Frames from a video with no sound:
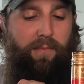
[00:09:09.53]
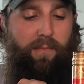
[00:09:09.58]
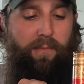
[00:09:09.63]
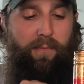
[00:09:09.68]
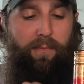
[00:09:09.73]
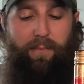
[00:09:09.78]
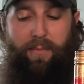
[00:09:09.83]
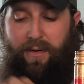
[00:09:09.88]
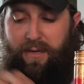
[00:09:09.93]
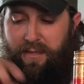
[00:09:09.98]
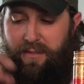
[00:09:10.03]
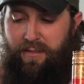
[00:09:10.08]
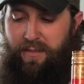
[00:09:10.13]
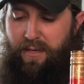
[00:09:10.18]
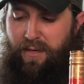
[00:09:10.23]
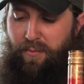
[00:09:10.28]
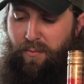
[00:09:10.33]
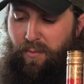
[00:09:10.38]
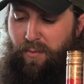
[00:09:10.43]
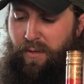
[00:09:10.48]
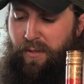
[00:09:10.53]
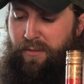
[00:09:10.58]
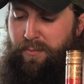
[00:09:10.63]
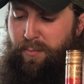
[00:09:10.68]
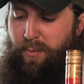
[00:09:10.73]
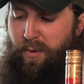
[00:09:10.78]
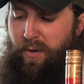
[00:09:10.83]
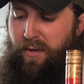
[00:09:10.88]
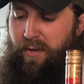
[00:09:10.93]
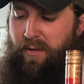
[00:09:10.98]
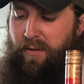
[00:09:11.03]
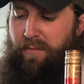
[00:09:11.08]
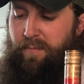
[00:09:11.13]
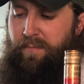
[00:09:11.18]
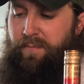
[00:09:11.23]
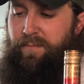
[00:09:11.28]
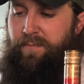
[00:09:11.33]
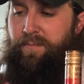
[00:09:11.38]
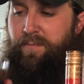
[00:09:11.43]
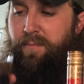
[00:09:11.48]
But that's pretty good.
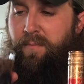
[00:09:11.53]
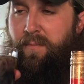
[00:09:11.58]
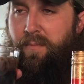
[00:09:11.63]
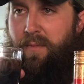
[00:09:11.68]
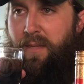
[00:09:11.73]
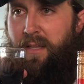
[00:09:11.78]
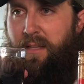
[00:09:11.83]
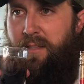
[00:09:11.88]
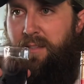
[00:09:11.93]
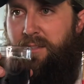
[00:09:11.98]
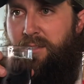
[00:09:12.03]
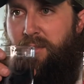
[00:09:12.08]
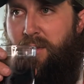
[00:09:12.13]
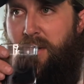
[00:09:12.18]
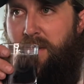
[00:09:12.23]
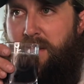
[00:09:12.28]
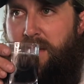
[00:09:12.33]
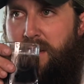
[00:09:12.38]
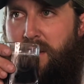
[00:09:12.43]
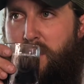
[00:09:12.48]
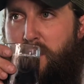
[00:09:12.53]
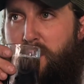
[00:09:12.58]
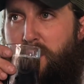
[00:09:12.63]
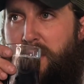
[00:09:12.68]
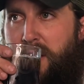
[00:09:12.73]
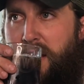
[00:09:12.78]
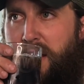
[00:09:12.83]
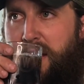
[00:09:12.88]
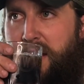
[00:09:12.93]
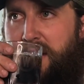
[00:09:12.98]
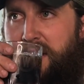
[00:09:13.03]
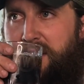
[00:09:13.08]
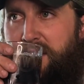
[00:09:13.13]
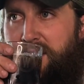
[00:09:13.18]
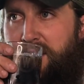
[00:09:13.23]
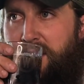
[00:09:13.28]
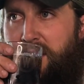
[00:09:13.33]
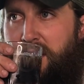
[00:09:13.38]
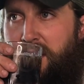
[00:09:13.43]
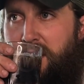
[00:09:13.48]
Now let's try the oak
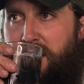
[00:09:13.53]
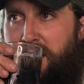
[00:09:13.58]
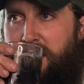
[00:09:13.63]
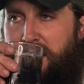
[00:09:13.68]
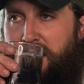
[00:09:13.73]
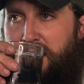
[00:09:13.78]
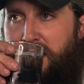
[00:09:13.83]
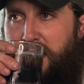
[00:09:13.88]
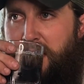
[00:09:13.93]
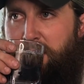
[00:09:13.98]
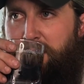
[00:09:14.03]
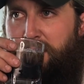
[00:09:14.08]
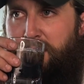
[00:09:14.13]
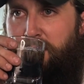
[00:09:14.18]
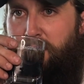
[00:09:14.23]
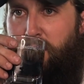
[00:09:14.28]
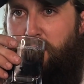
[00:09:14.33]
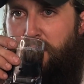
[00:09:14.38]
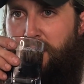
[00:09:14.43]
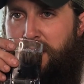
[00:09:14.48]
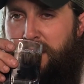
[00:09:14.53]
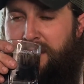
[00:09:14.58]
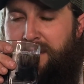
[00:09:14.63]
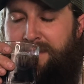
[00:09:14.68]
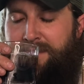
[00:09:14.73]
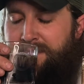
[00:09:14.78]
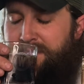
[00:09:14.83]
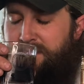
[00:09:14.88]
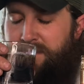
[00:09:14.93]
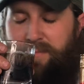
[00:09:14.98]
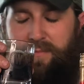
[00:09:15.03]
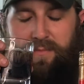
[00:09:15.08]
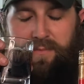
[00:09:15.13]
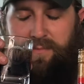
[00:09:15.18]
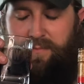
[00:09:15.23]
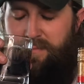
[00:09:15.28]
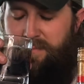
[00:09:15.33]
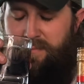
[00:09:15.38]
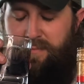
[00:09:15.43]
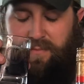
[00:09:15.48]
aged Captain Morgan.
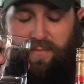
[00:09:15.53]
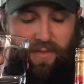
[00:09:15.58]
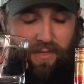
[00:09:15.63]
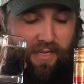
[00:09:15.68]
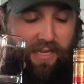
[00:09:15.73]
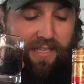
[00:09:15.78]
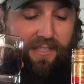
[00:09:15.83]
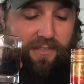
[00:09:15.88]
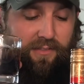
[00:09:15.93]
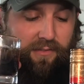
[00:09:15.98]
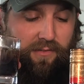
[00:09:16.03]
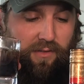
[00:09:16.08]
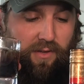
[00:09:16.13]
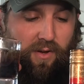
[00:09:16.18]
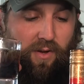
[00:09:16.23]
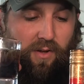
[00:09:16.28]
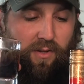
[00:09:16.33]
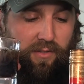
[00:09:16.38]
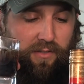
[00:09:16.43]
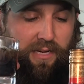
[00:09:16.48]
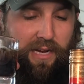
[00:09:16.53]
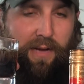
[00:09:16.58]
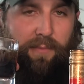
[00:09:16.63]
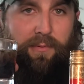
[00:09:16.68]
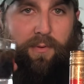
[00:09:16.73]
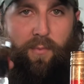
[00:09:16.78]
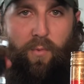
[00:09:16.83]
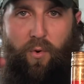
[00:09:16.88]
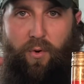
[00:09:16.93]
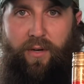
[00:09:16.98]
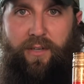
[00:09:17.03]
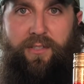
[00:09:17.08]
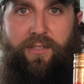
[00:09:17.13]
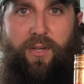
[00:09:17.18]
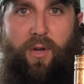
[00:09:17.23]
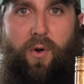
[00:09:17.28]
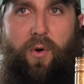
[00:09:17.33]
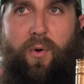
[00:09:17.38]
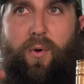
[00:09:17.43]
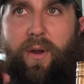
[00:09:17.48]
All Captain Morgan's
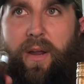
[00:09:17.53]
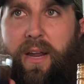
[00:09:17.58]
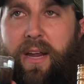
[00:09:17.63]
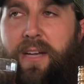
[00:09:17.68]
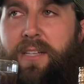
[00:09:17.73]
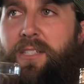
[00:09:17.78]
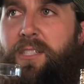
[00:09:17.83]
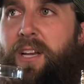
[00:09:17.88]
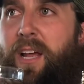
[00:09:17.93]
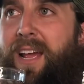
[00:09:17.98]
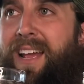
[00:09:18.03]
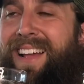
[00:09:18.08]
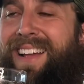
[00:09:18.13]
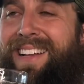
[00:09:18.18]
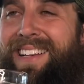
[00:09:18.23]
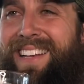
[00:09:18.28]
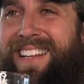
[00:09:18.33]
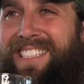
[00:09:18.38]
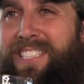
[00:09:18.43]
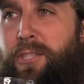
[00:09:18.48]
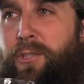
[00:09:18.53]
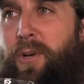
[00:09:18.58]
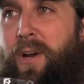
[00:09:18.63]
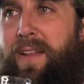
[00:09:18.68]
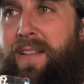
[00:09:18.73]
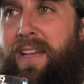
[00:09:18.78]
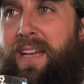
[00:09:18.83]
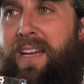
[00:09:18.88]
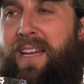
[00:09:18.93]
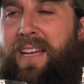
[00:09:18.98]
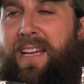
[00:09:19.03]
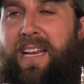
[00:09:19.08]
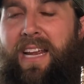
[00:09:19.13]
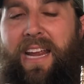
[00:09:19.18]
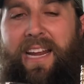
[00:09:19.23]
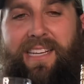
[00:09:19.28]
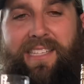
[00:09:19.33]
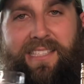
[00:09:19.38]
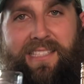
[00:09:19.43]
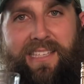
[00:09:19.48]
oak aged. Let's try the
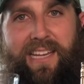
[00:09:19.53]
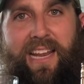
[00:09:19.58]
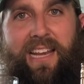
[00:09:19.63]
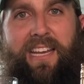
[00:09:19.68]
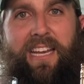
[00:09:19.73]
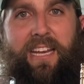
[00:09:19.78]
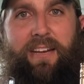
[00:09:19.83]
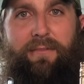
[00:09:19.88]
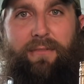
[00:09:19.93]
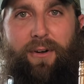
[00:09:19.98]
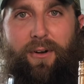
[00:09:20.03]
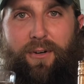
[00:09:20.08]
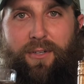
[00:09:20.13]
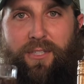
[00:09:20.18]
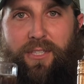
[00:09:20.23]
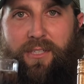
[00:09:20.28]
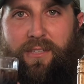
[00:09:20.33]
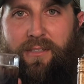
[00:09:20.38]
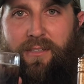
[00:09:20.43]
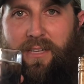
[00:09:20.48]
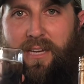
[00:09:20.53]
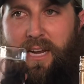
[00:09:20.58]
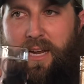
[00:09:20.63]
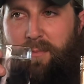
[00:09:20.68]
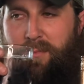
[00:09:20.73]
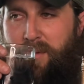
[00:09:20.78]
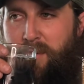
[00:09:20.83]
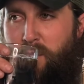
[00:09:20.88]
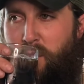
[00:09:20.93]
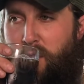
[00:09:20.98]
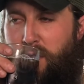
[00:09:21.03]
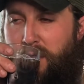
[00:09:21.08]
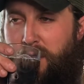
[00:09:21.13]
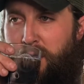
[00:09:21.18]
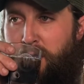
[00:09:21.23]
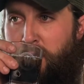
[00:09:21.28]
extended version, Captain Morgan.